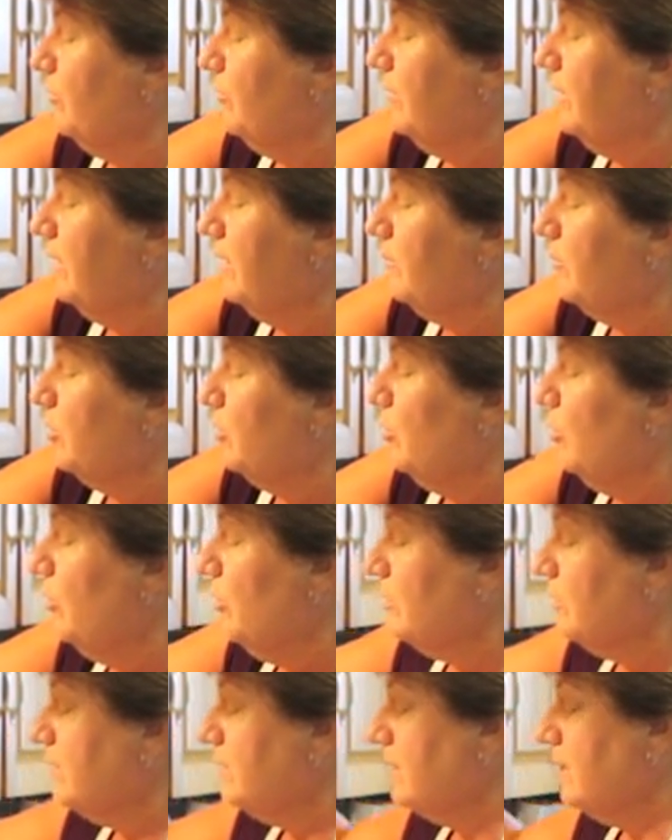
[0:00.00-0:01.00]
You need them
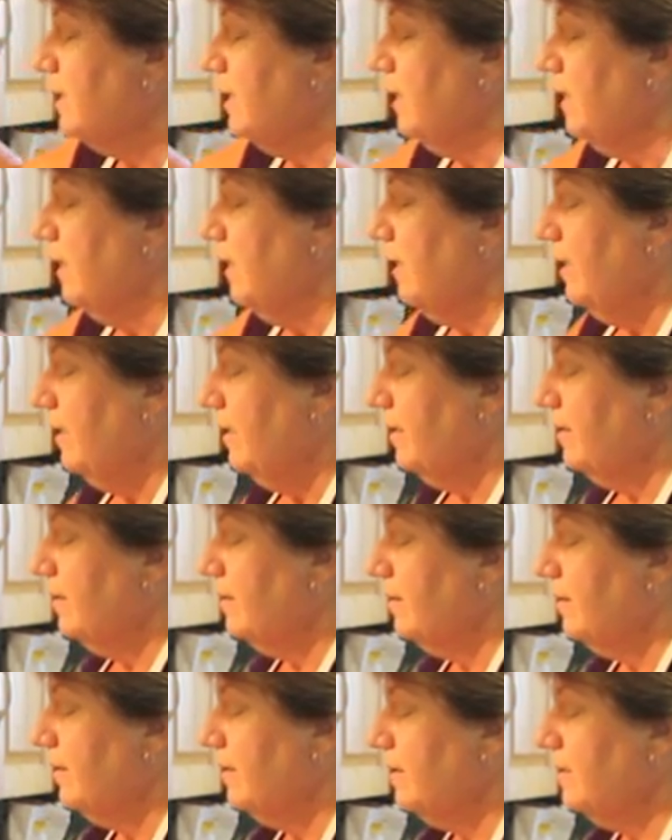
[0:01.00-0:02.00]
cooked,
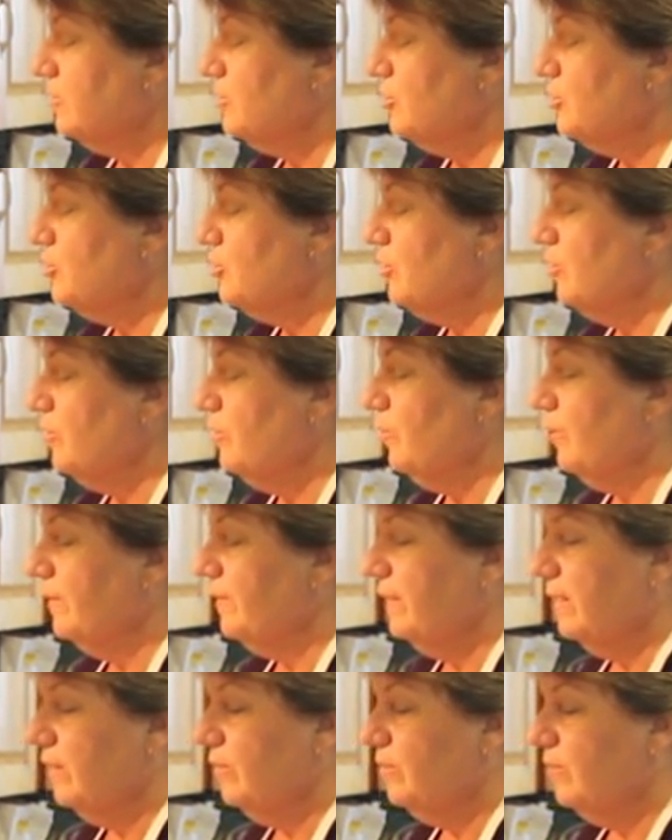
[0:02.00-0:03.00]
and I'll just show you
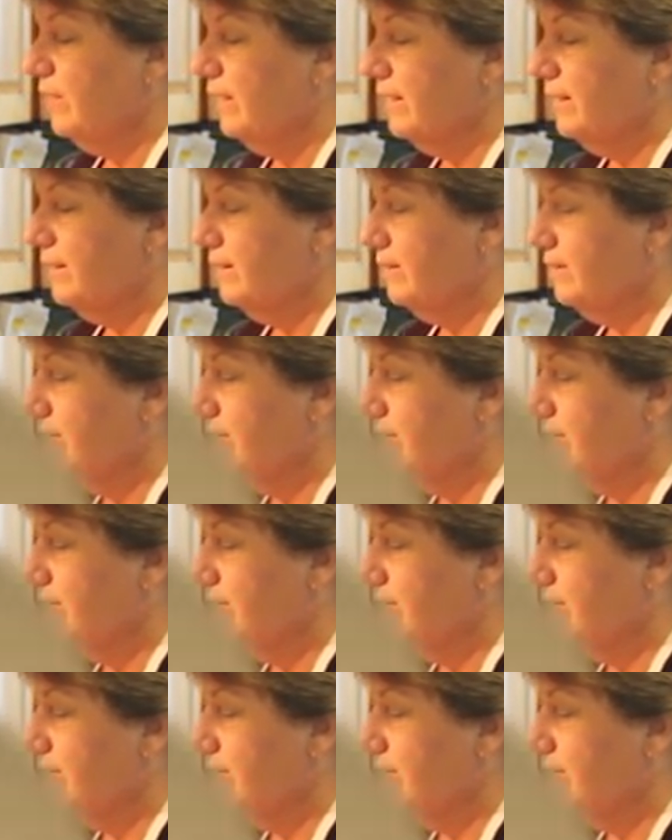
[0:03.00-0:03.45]
what they look like.